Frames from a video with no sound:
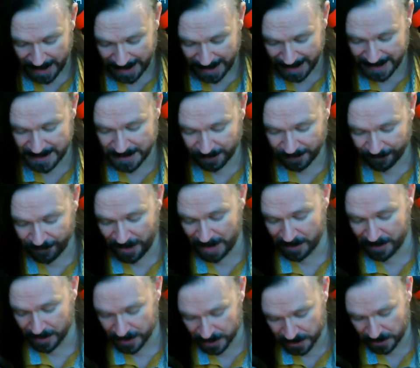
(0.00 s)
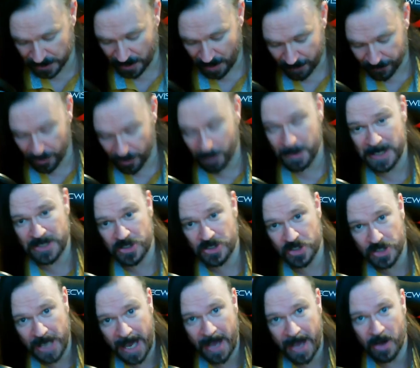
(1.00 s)
interference from his
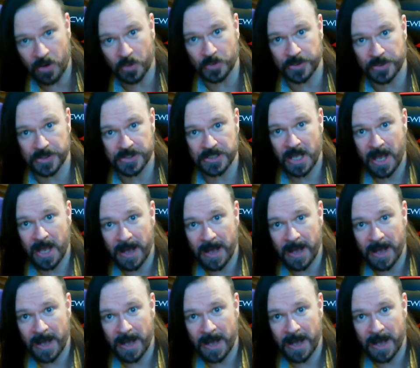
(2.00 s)
shareholders